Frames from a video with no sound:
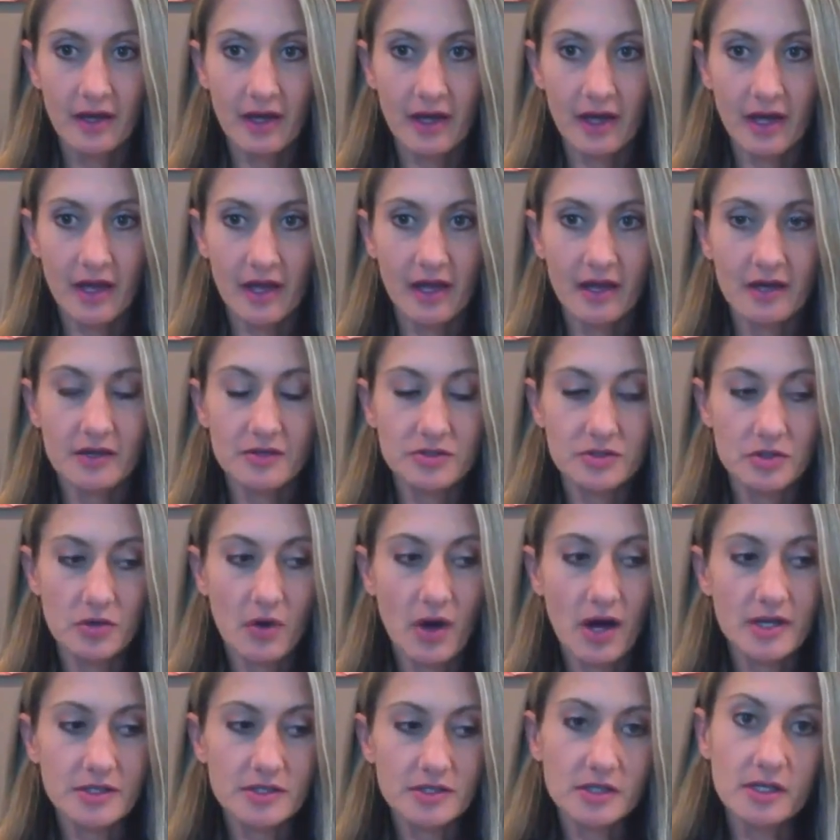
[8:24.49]
And so
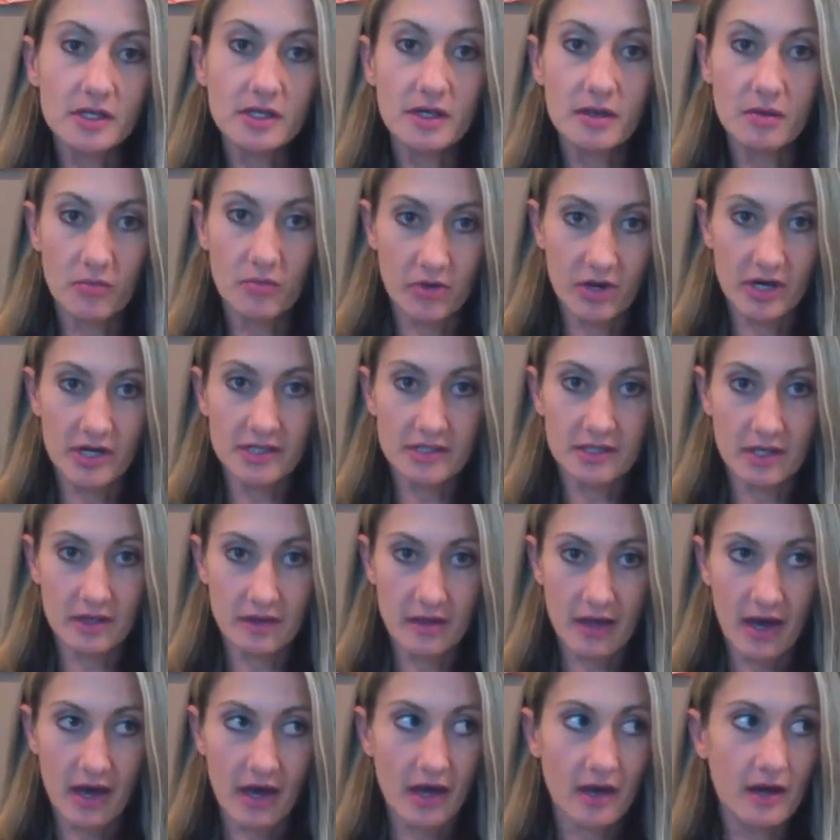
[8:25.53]
I started embracing
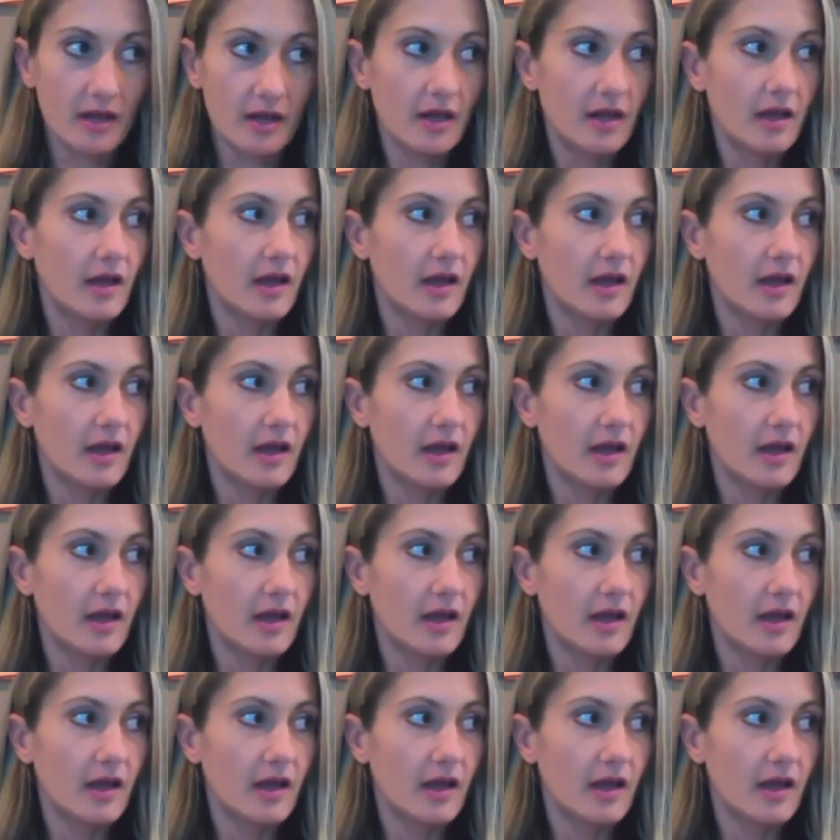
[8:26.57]
that,